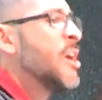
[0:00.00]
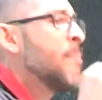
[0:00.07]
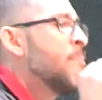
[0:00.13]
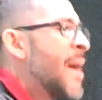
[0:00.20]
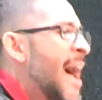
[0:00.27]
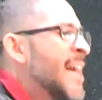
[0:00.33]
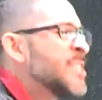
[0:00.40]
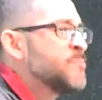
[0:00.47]
You
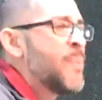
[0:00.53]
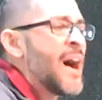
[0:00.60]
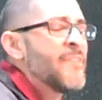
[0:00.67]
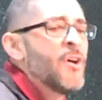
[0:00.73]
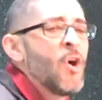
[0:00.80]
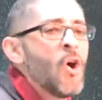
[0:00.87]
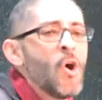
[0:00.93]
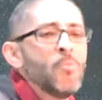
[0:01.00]
pass by
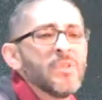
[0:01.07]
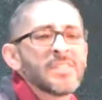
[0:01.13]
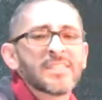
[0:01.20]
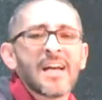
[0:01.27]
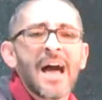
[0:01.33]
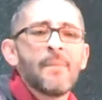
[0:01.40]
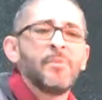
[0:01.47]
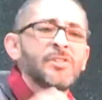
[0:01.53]
the homeless
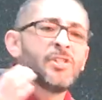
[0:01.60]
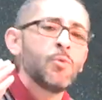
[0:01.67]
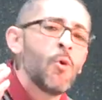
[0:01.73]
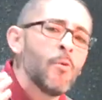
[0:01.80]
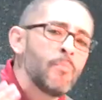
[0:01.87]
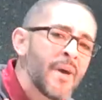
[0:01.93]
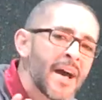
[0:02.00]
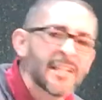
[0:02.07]
guy, but you
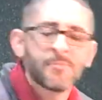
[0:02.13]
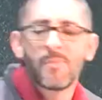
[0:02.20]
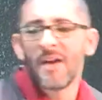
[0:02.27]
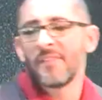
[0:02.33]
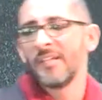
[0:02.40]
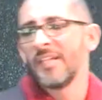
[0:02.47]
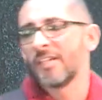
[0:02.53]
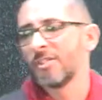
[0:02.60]
won't pass by
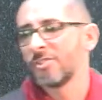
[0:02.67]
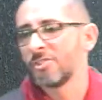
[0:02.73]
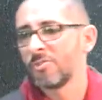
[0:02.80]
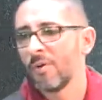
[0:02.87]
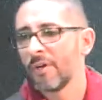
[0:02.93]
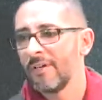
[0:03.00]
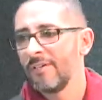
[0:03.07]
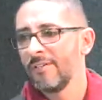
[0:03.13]
the liquor store.